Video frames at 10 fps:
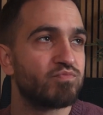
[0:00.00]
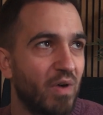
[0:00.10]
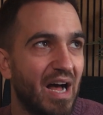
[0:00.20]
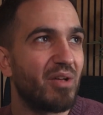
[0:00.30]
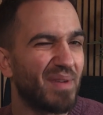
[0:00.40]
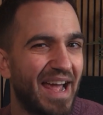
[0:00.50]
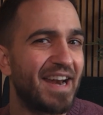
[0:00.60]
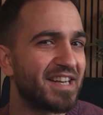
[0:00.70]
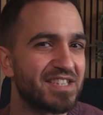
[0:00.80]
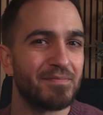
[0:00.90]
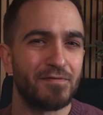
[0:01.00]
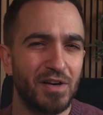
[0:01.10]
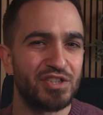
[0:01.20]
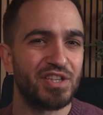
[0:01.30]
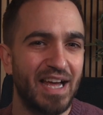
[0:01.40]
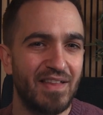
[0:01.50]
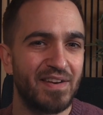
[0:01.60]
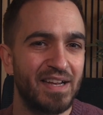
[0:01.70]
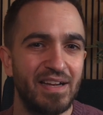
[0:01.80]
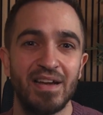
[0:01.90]
while adding some
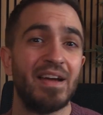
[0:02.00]
functionality.